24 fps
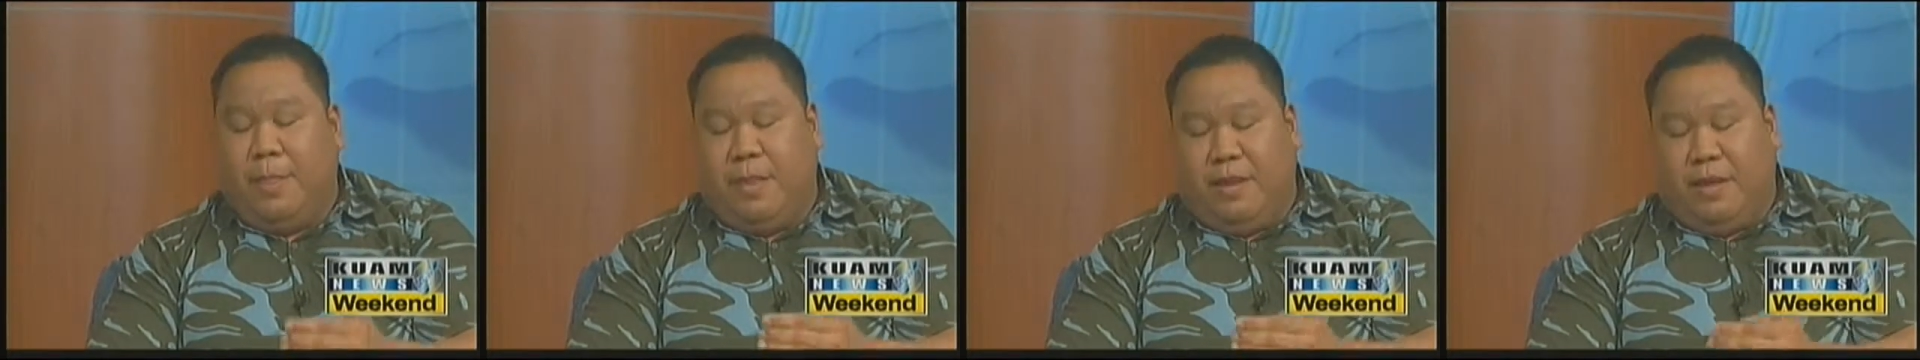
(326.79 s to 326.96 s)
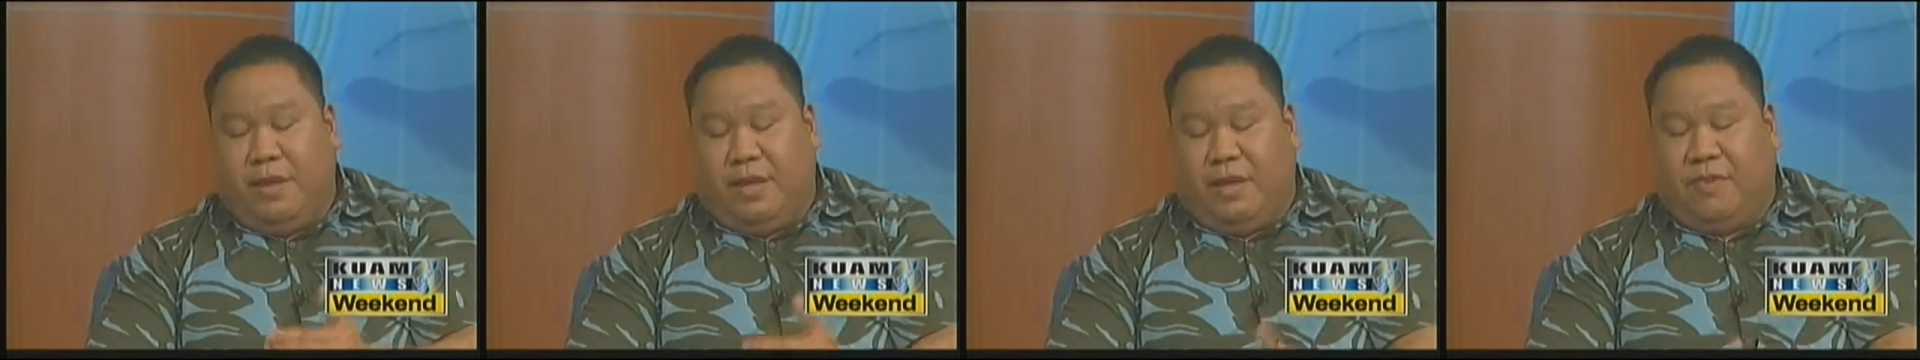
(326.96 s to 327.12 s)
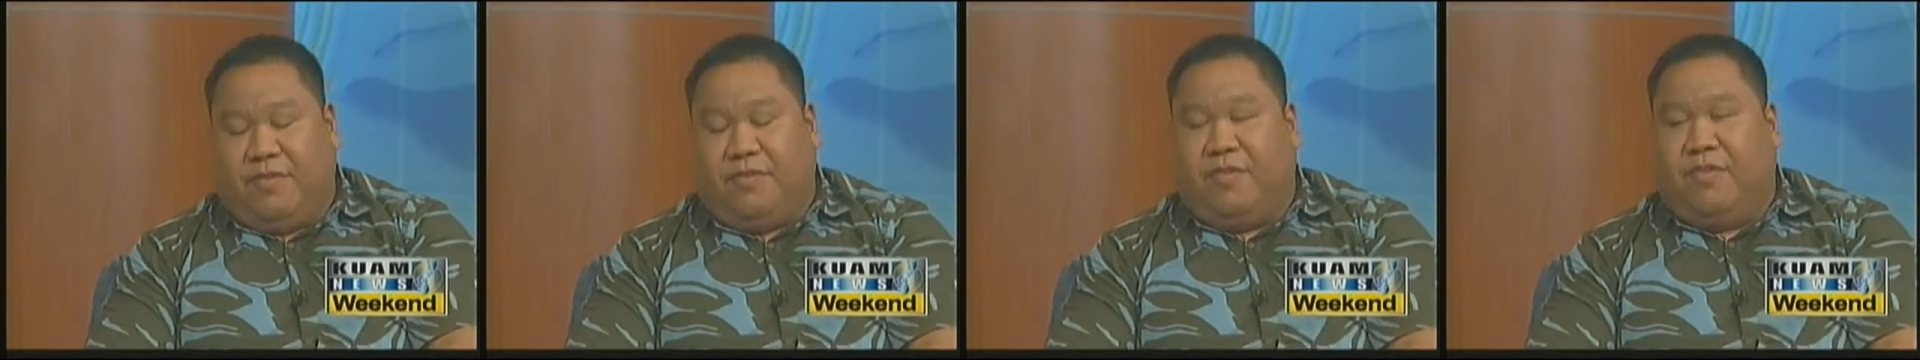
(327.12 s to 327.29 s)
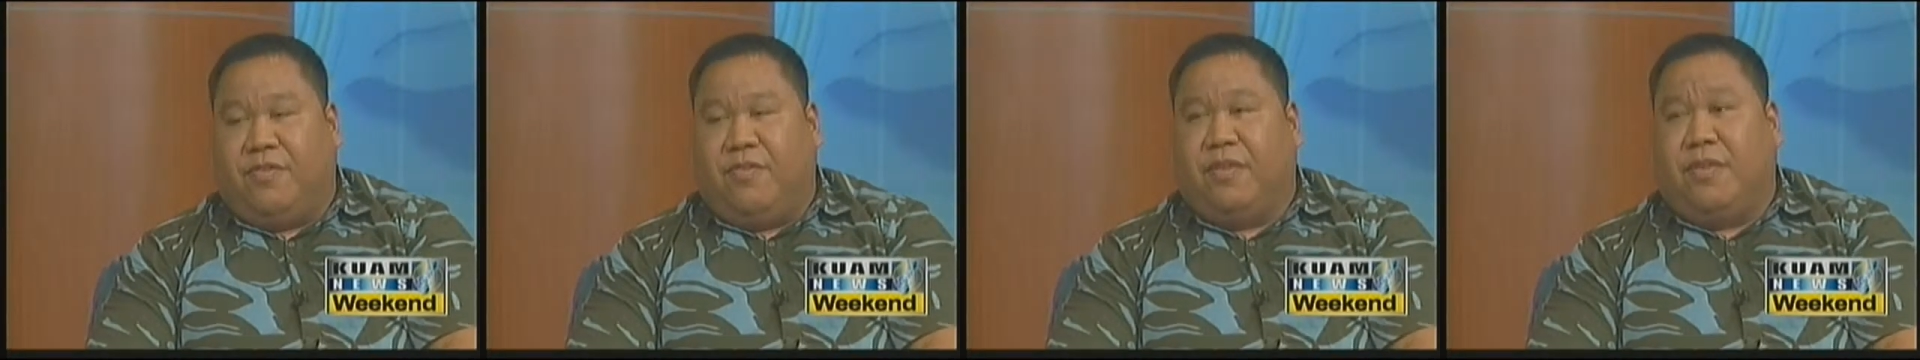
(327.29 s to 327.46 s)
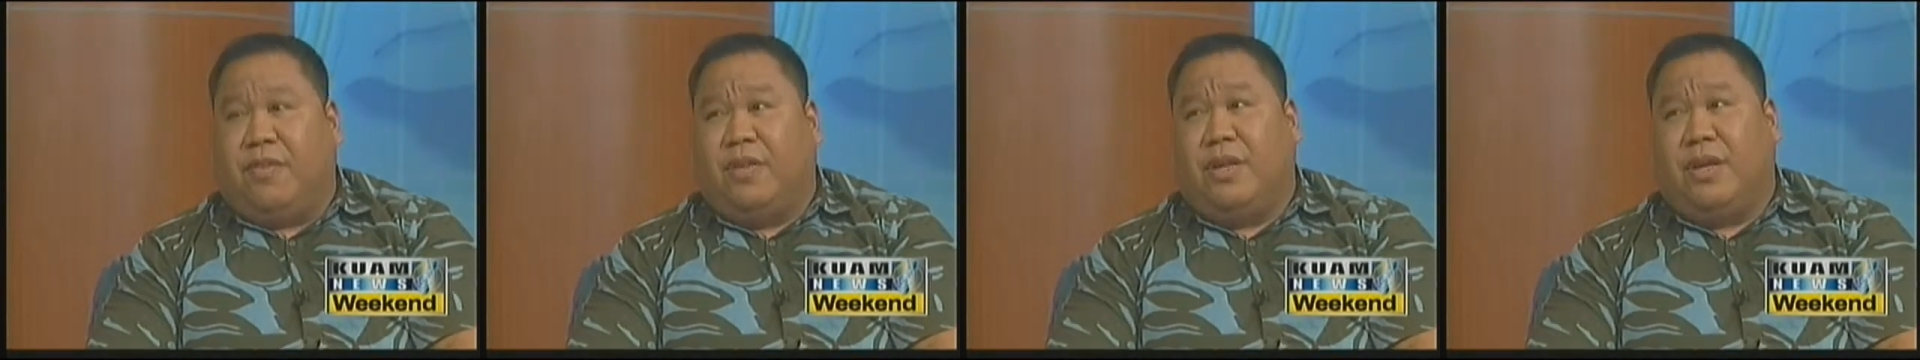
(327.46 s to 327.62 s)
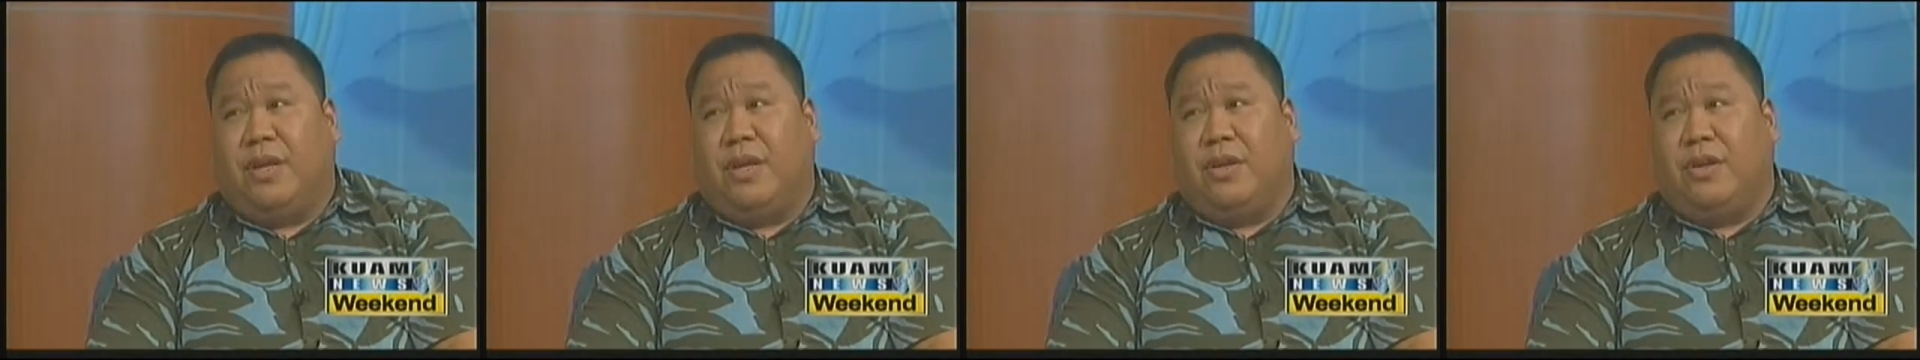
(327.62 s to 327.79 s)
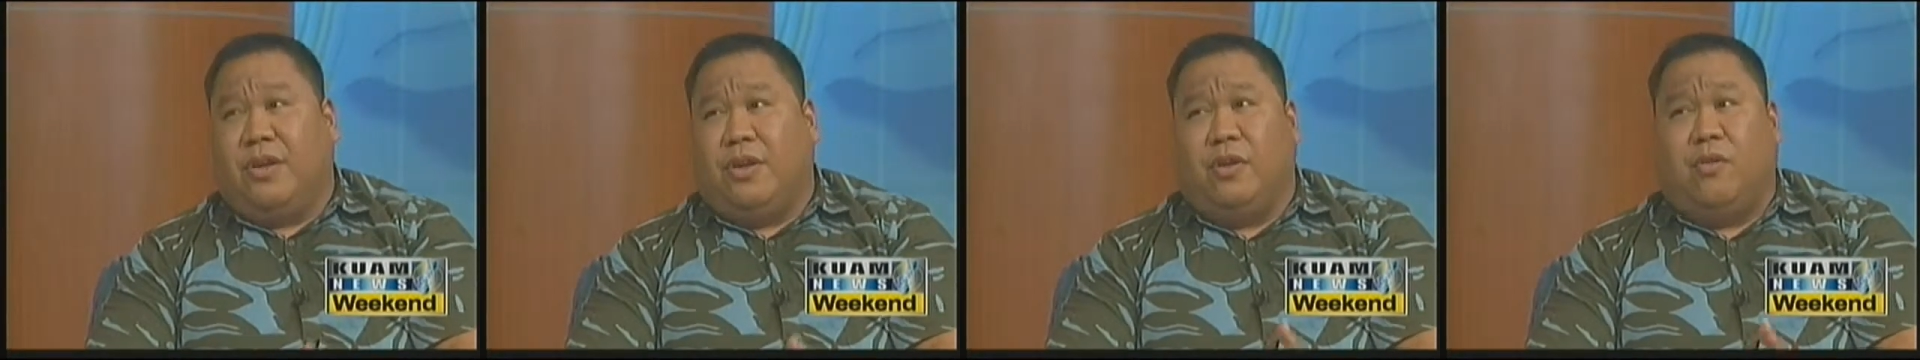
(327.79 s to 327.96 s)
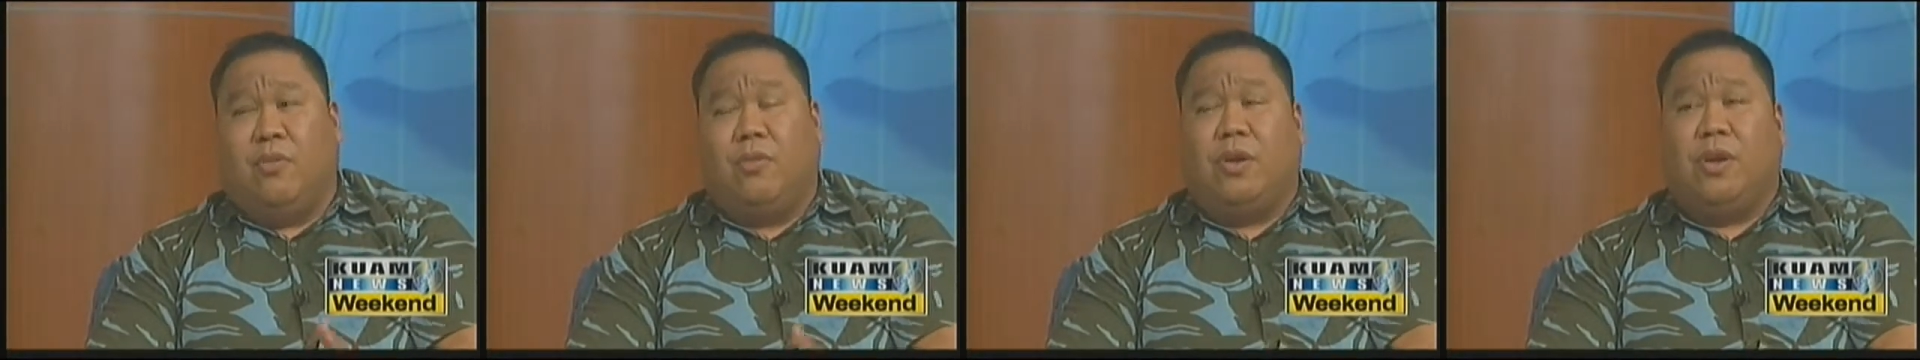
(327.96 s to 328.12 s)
If you feel that you don't want